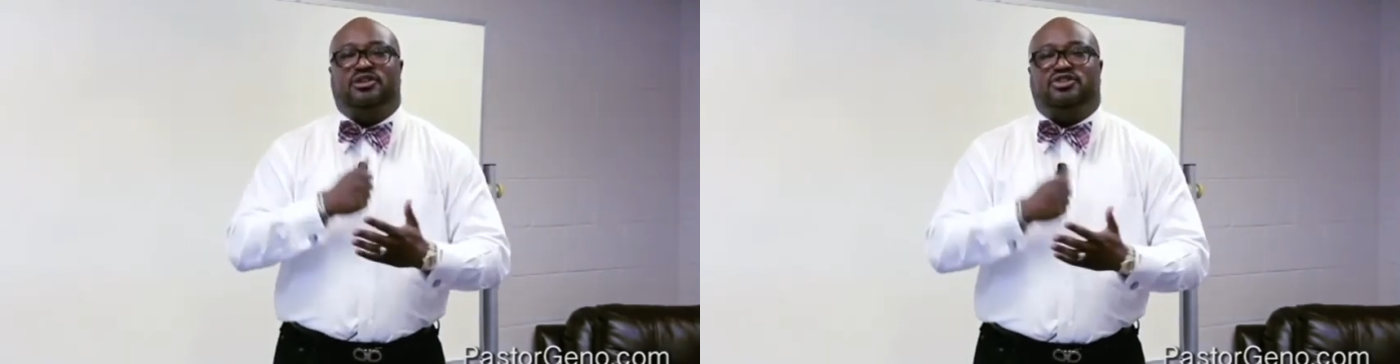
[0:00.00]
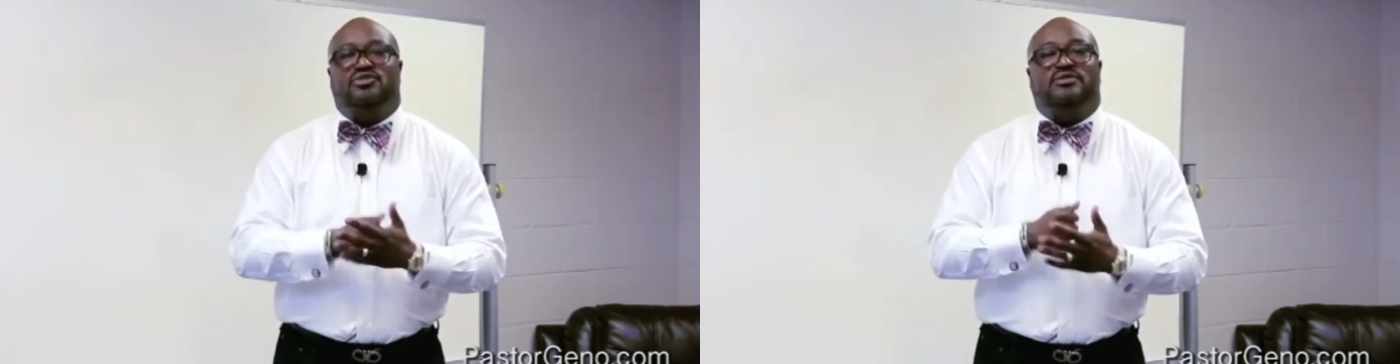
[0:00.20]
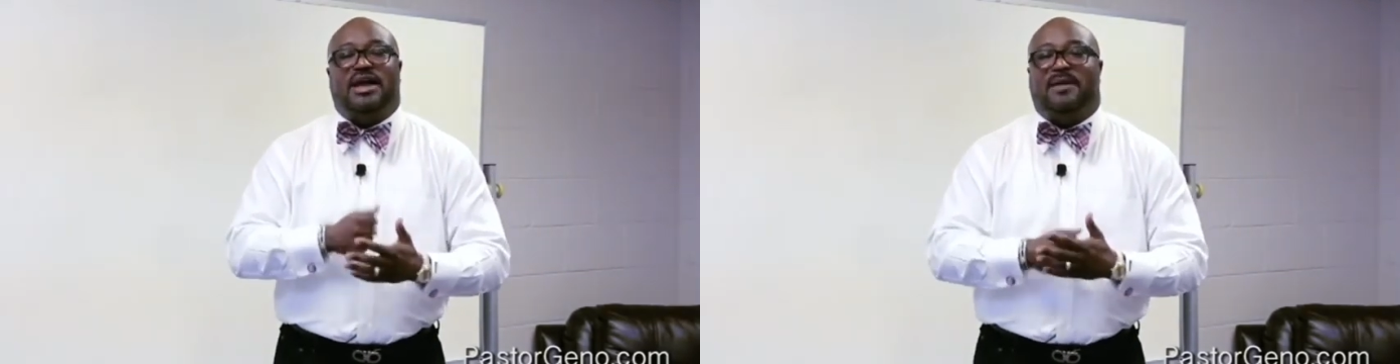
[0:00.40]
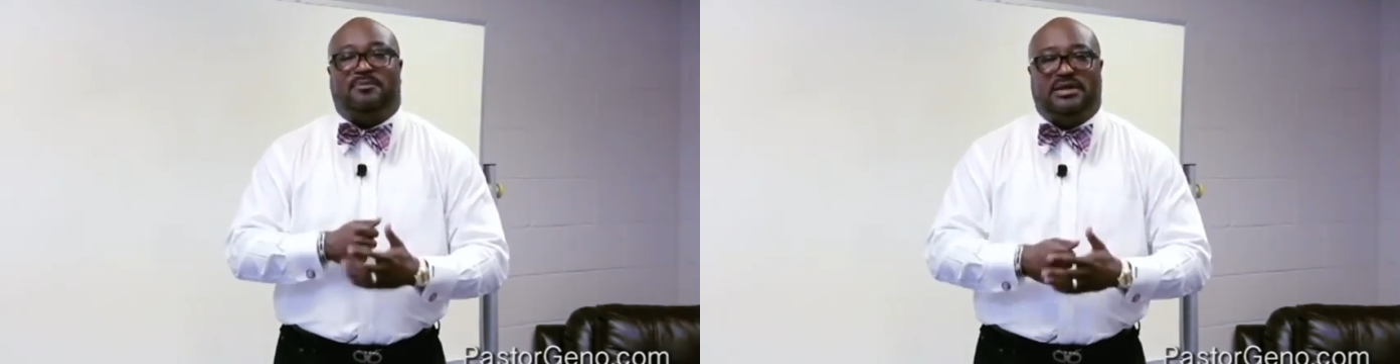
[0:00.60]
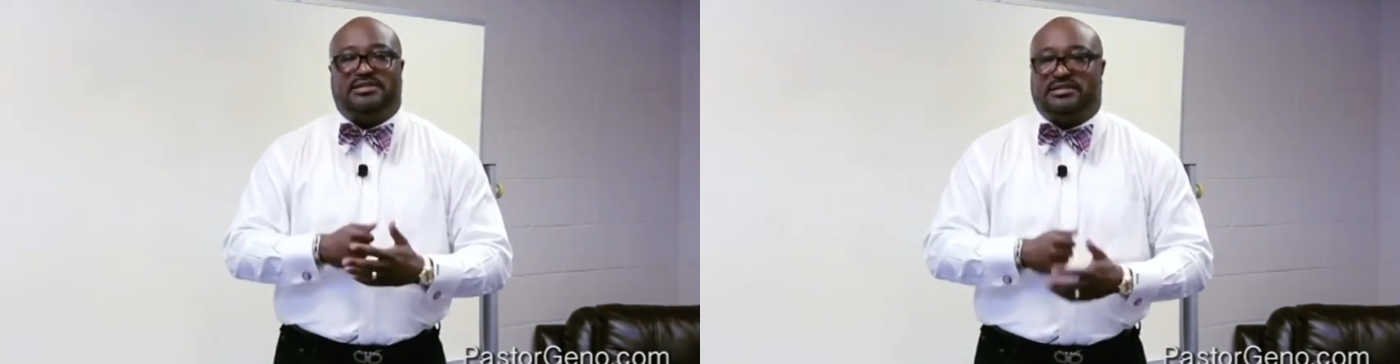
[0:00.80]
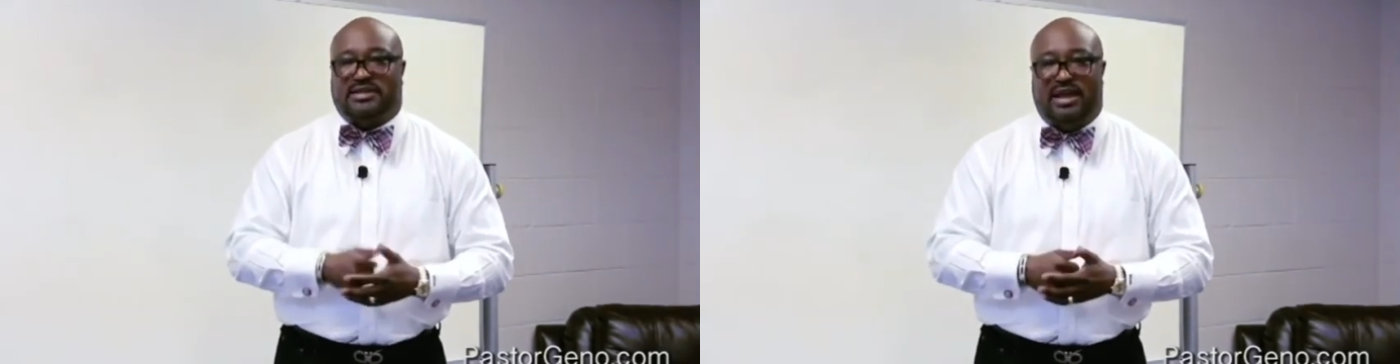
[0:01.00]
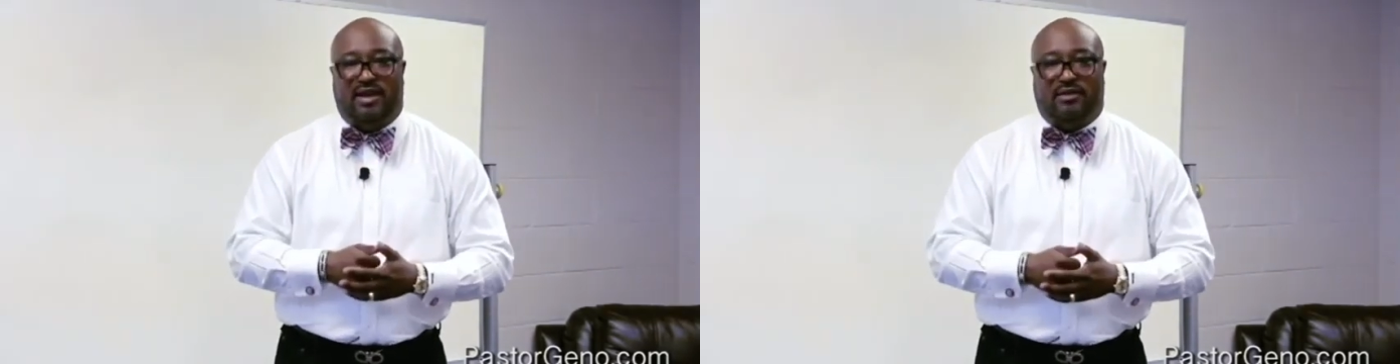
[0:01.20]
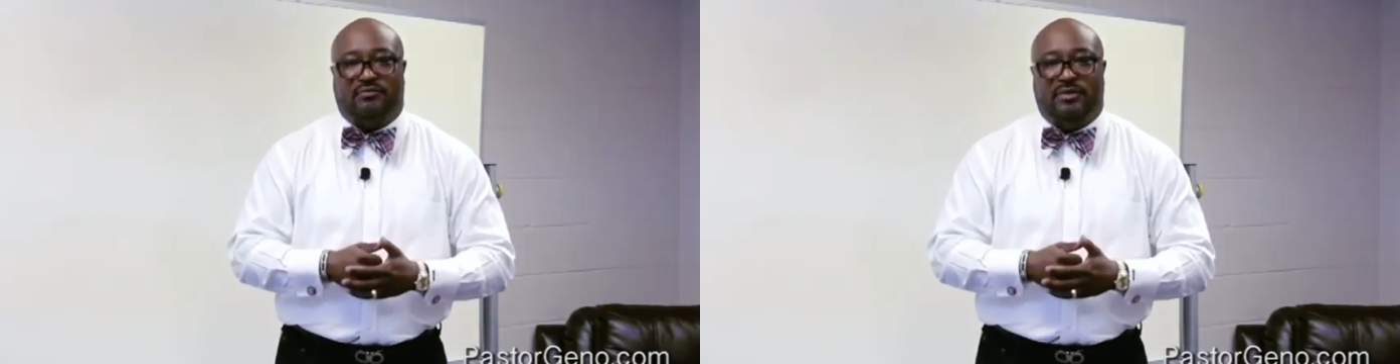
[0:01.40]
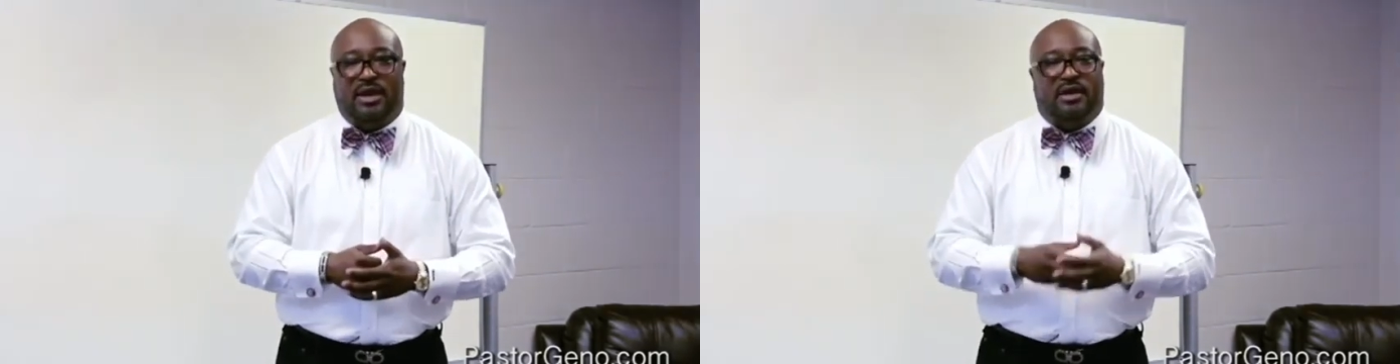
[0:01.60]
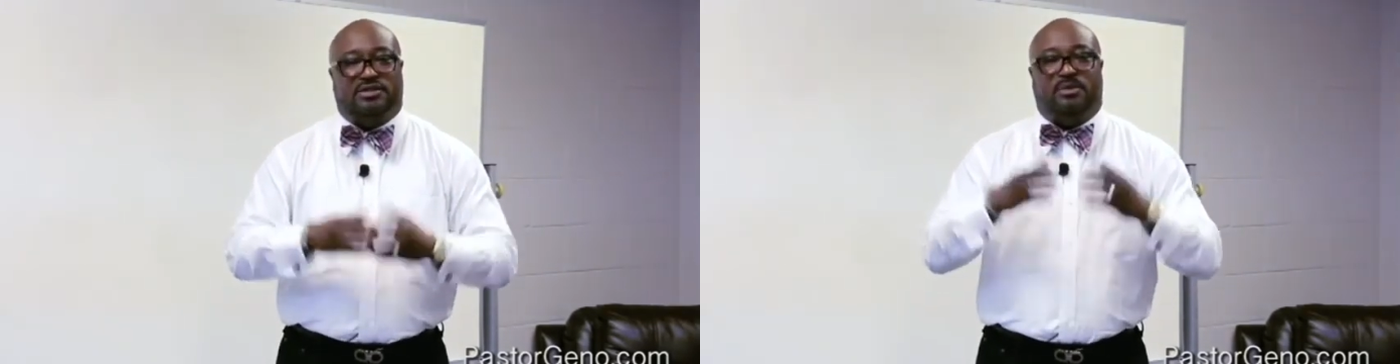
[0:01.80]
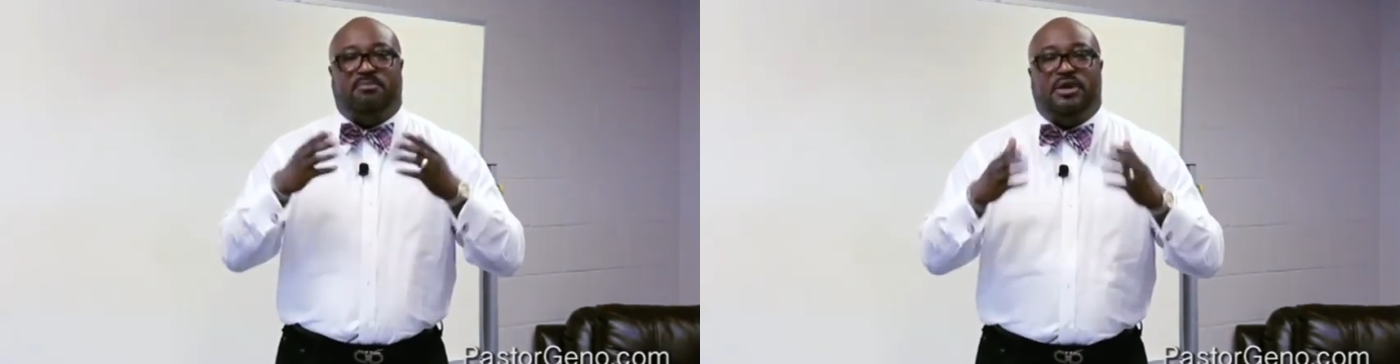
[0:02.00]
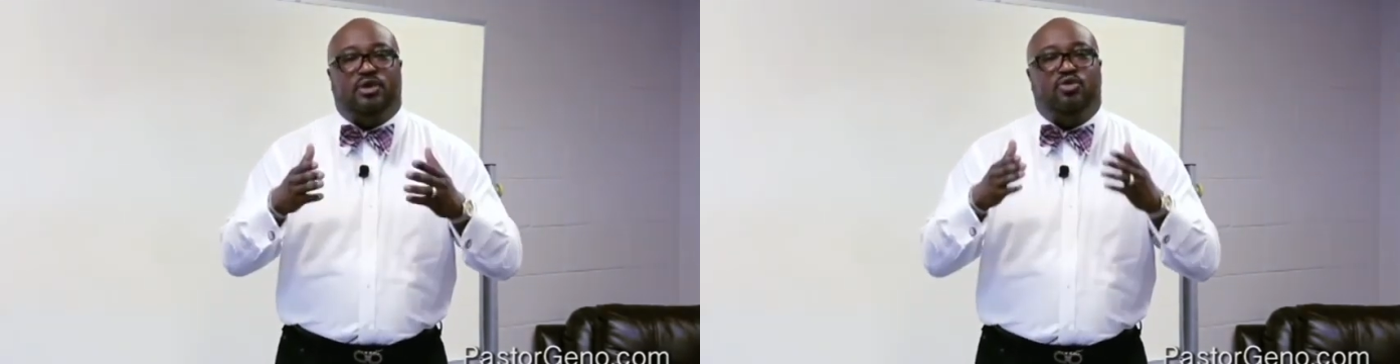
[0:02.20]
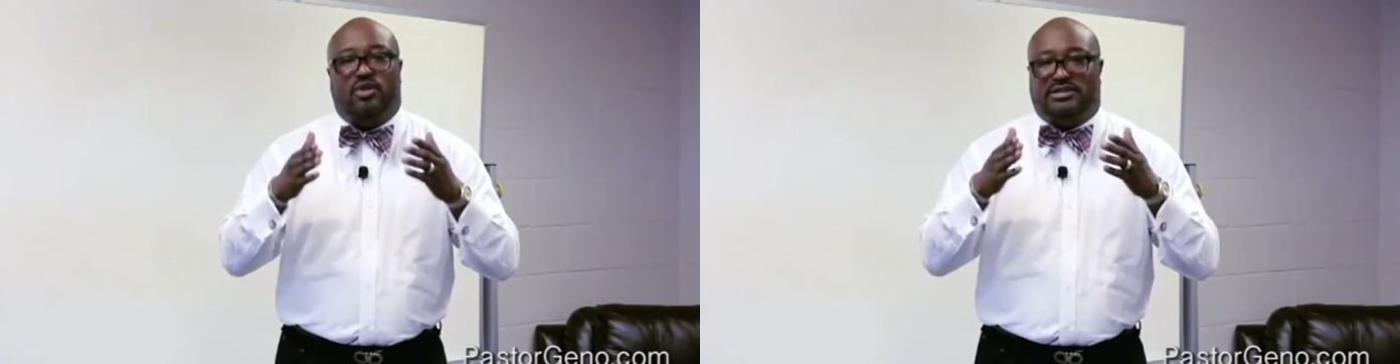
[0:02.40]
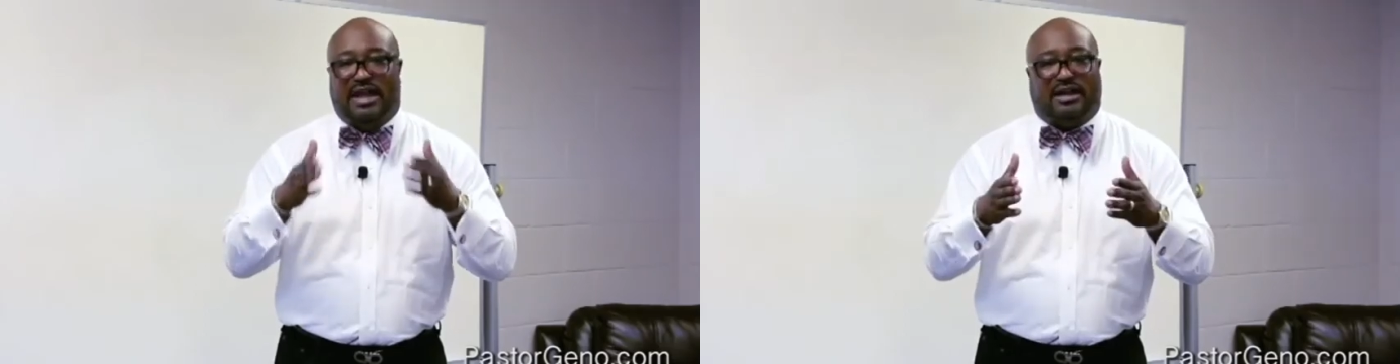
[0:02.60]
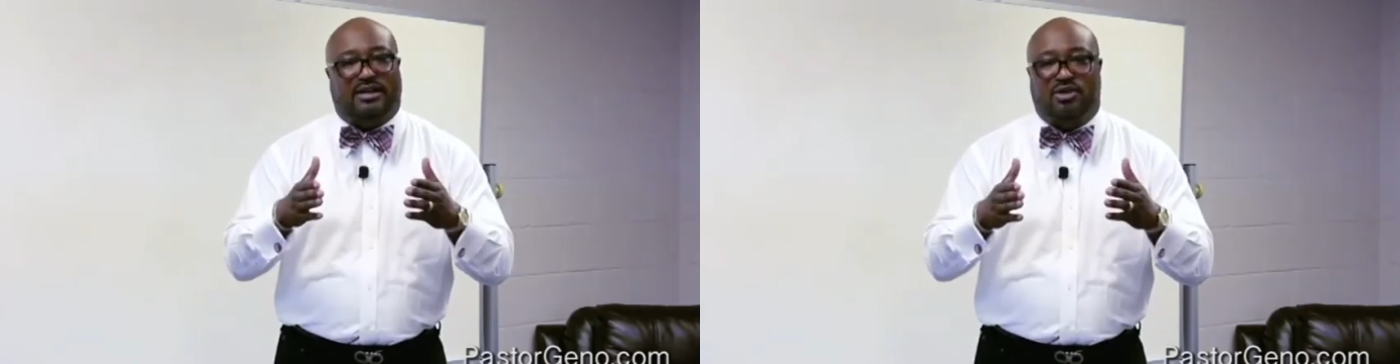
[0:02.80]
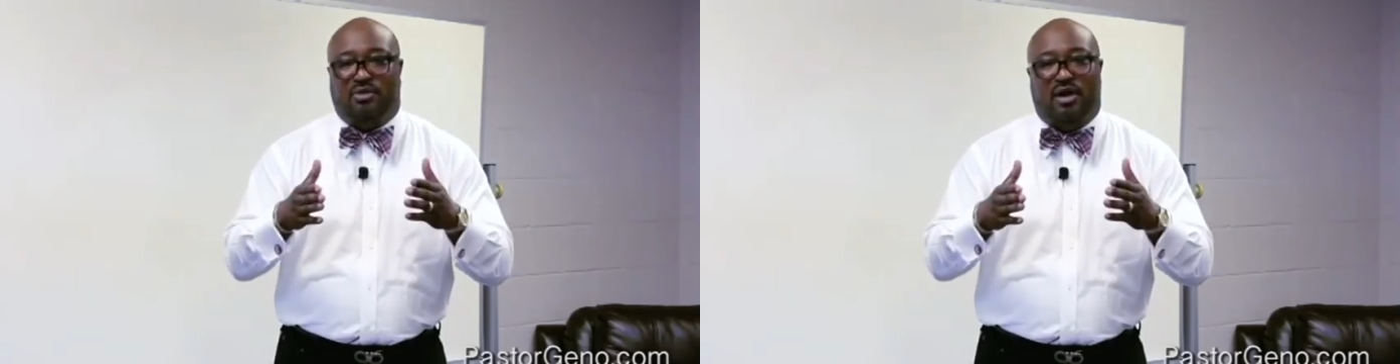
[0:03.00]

Do not be scared to be who exactly you